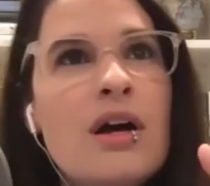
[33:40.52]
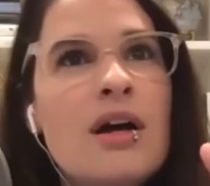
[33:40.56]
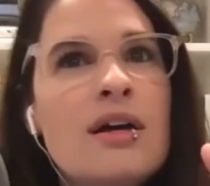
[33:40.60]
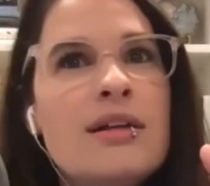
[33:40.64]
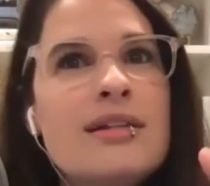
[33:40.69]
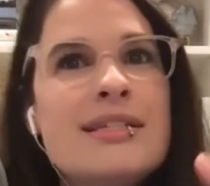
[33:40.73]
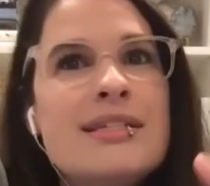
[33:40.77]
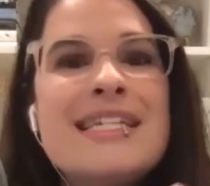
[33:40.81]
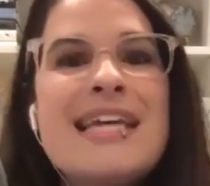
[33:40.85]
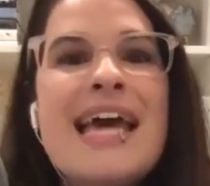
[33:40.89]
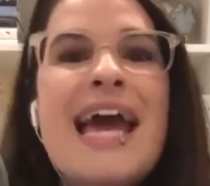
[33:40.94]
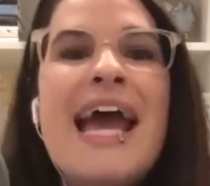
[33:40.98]

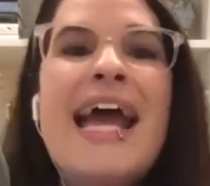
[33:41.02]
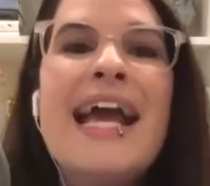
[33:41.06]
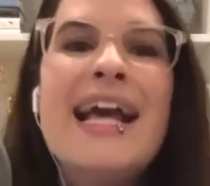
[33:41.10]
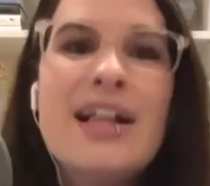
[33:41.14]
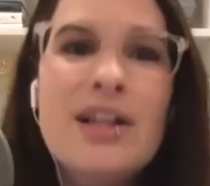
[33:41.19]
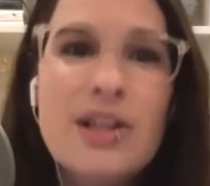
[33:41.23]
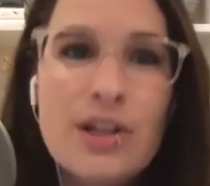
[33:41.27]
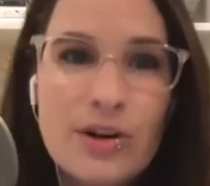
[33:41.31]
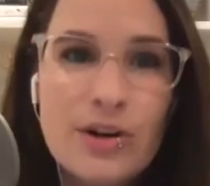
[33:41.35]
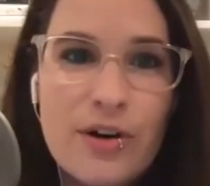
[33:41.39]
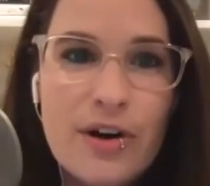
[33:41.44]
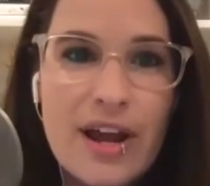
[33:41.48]

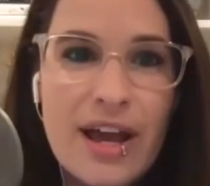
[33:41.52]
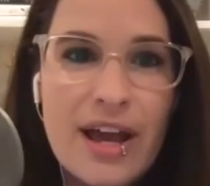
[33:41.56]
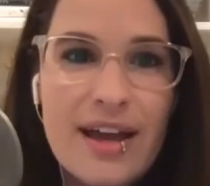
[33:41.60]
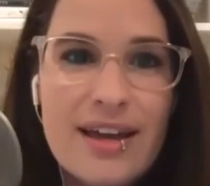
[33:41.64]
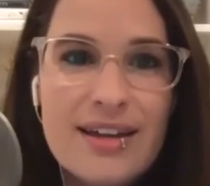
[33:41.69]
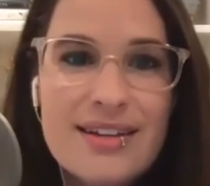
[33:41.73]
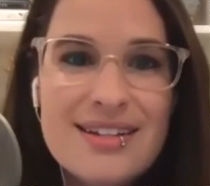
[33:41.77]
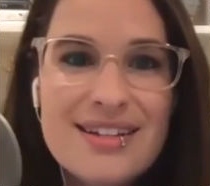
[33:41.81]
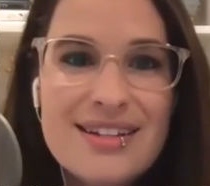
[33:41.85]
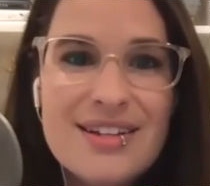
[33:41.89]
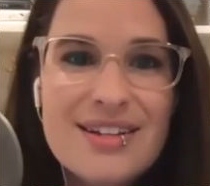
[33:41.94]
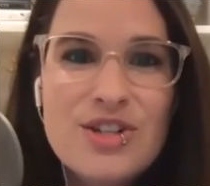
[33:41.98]
tailor
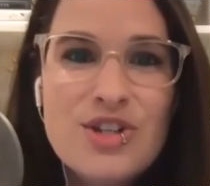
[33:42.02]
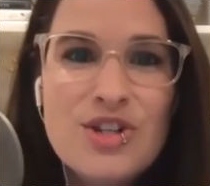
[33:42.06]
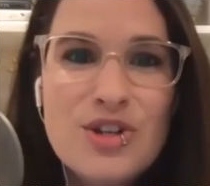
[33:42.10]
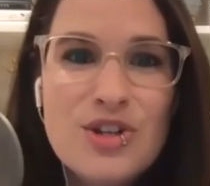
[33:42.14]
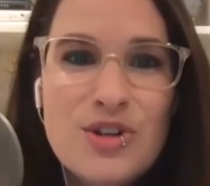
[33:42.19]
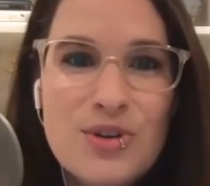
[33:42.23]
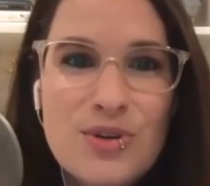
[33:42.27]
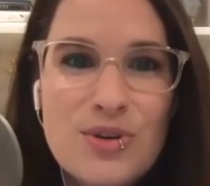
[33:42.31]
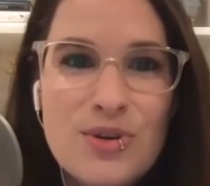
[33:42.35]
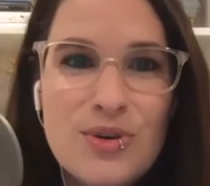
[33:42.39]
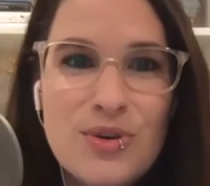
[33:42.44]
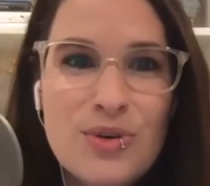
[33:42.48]
it
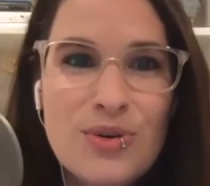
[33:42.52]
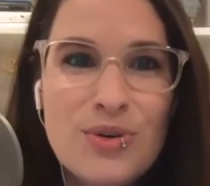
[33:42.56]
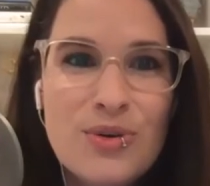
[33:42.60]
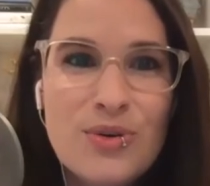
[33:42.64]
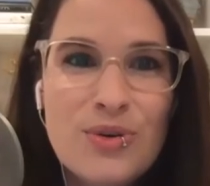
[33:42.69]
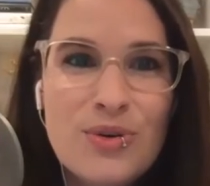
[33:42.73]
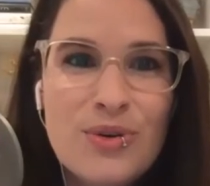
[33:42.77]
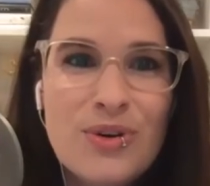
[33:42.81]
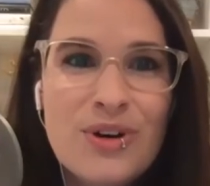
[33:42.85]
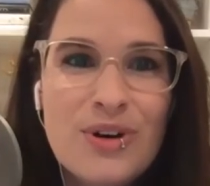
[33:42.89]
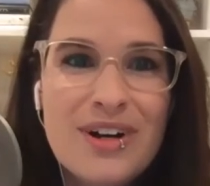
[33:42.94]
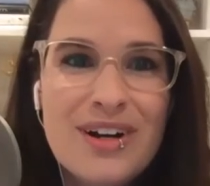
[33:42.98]

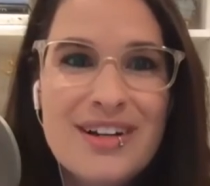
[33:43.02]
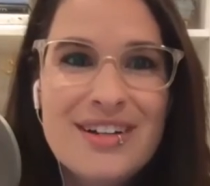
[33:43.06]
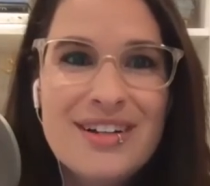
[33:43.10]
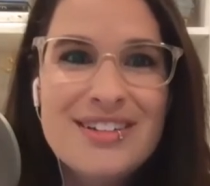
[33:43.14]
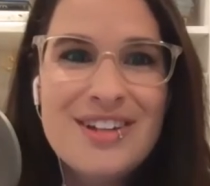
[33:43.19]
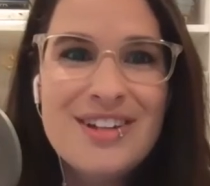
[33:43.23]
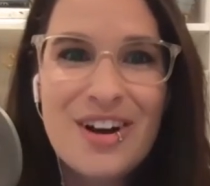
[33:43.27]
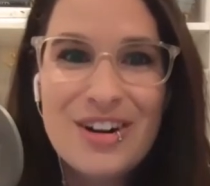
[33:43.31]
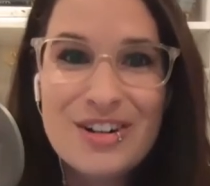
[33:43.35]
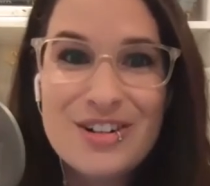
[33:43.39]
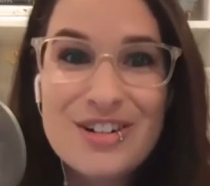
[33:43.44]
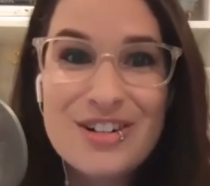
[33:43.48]
to
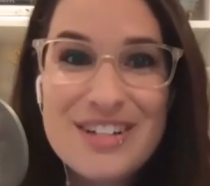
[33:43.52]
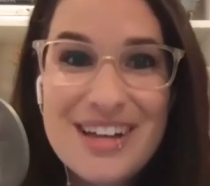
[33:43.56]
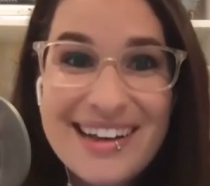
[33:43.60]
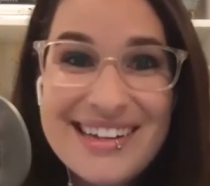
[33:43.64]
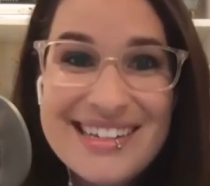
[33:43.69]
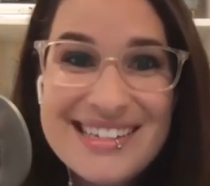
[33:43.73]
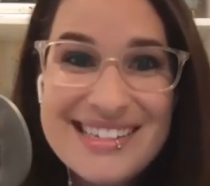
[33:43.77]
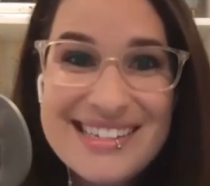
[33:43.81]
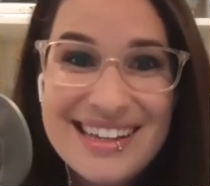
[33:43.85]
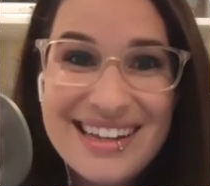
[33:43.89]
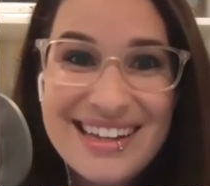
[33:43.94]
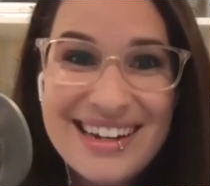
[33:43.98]
Dr.
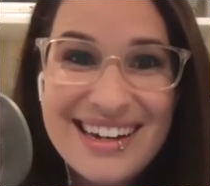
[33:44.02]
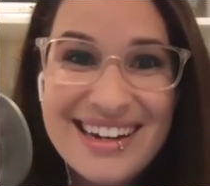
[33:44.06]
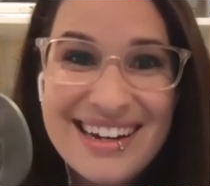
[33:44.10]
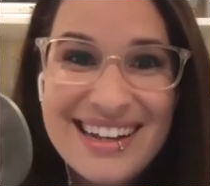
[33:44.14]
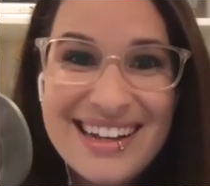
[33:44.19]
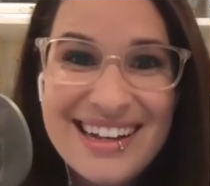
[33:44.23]
Tyson?